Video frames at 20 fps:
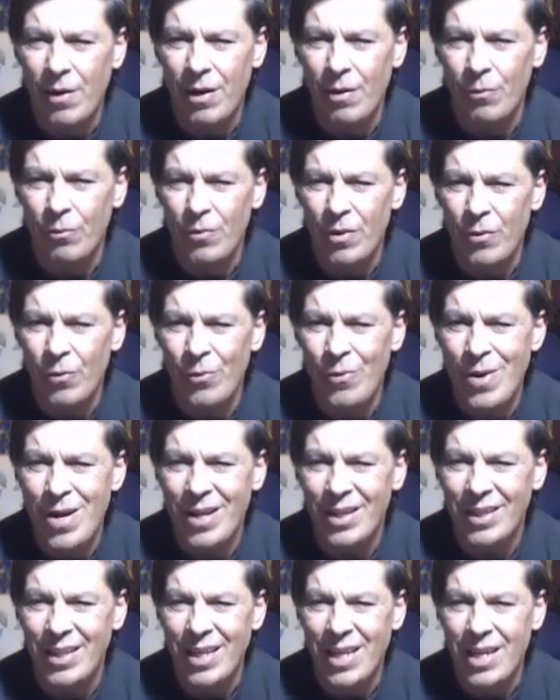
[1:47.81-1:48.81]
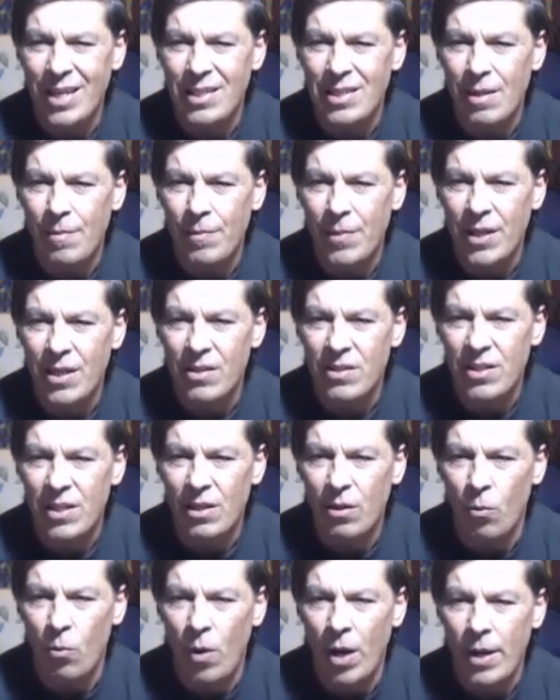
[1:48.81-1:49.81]
It really isn't because see
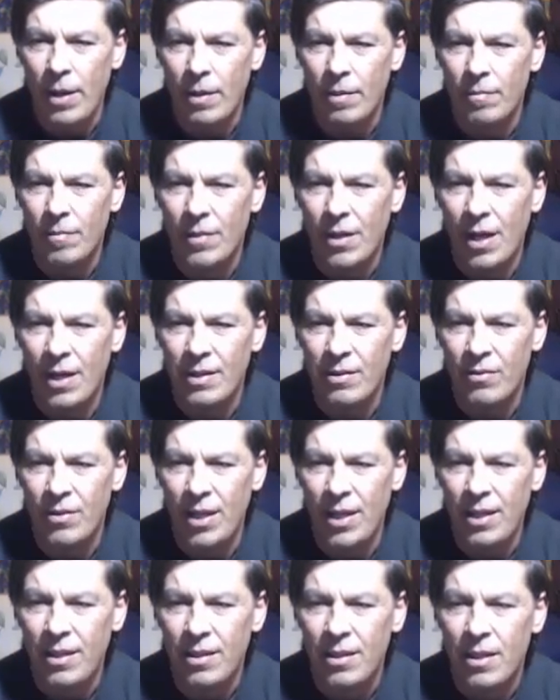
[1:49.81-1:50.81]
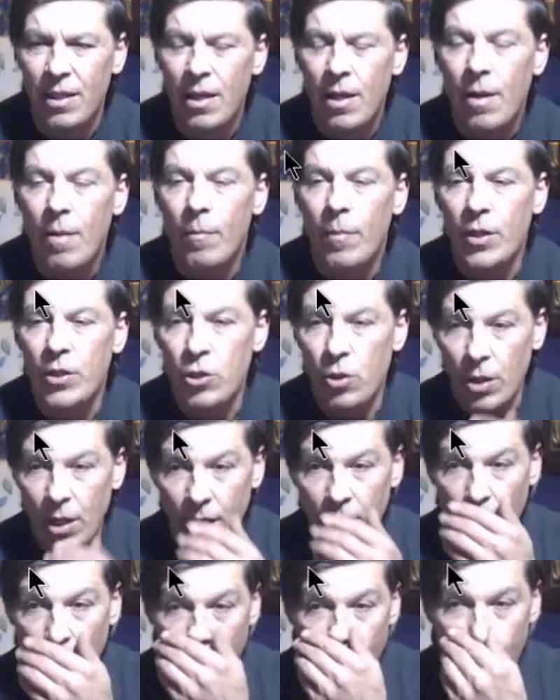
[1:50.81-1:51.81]
the white underneath, but you can
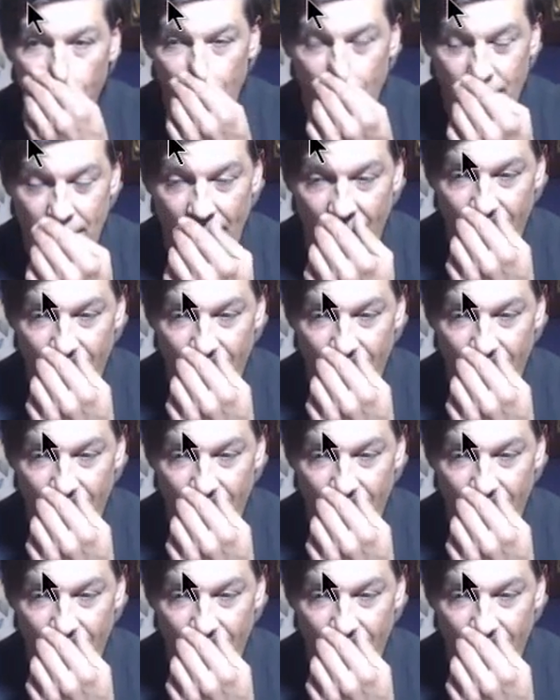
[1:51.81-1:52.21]
compensate